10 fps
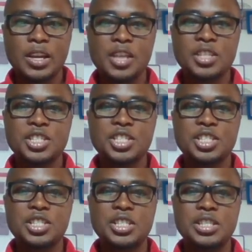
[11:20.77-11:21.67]

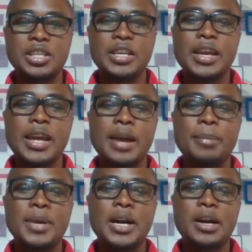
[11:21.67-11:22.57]

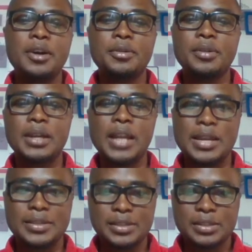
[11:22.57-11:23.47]
HTML
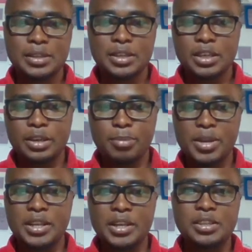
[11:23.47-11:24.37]
class,
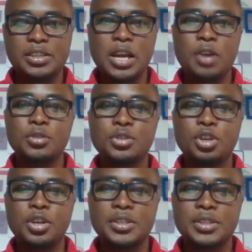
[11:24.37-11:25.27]
depending, it's your own
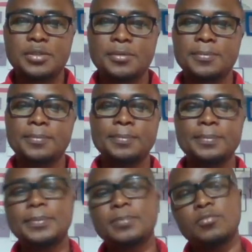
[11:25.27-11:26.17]
choice.
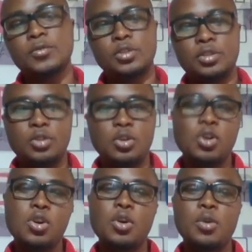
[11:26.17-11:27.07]

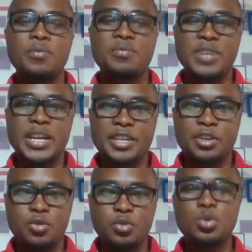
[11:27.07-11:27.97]
So very
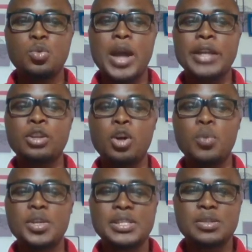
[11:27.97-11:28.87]
good. We are
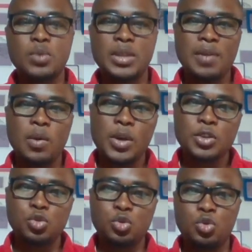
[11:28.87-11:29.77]
done with whatever we
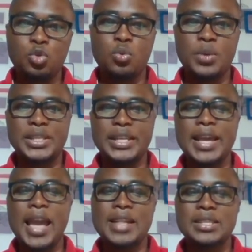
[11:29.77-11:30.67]
want to do with
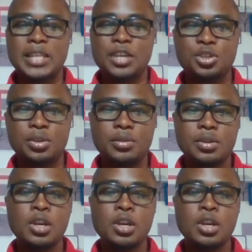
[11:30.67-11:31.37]
the head section.